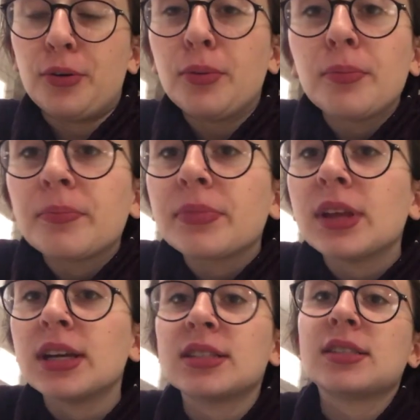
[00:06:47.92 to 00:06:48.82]
Oh,
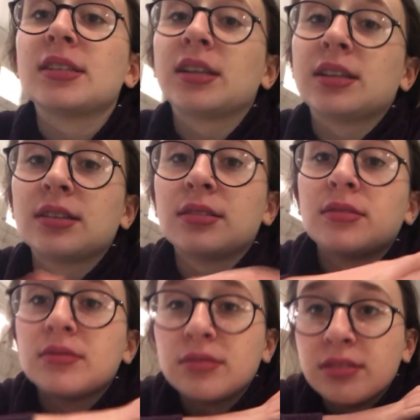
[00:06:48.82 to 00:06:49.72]
it's
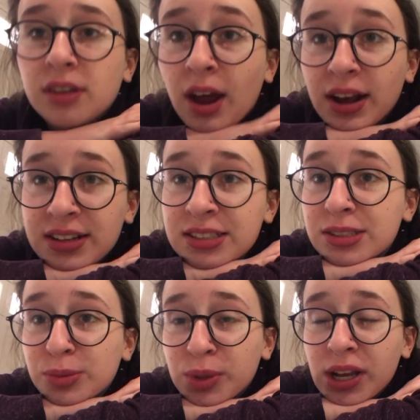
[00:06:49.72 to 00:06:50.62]

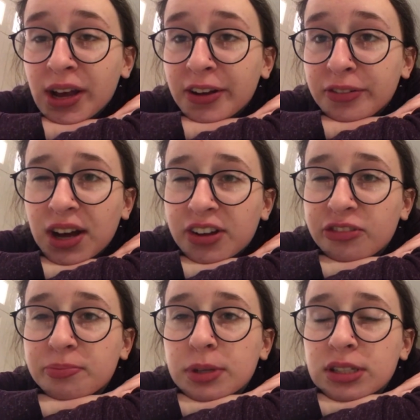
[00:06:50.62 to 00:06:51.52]
nice. We have five
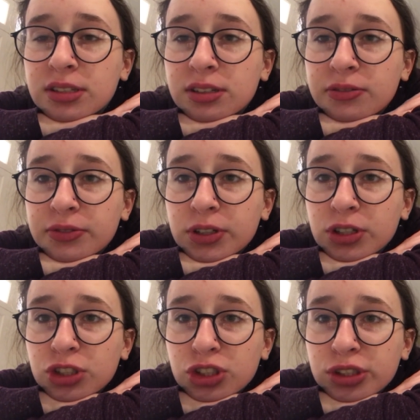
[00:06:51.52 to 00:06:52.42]
pieces of
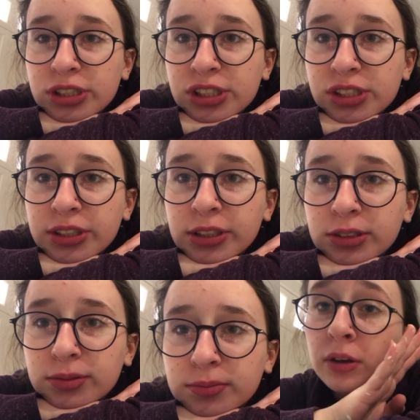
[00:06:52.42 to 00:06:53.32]
furniture in here
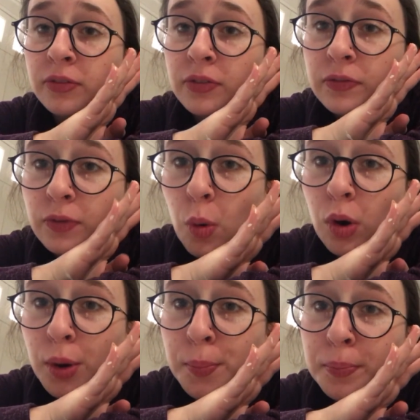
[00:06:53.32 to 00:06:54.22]
now. We have
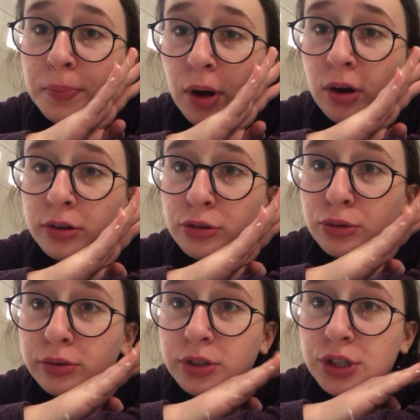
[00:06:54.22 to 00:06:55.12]
four bar
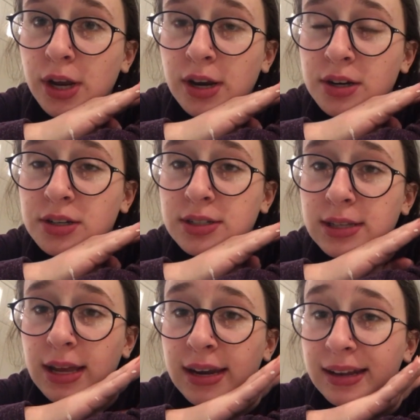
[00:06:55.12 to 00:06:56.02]
stool chairs
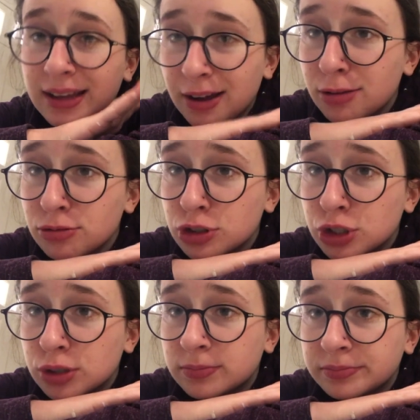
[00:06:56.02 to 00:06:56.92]
and a couch.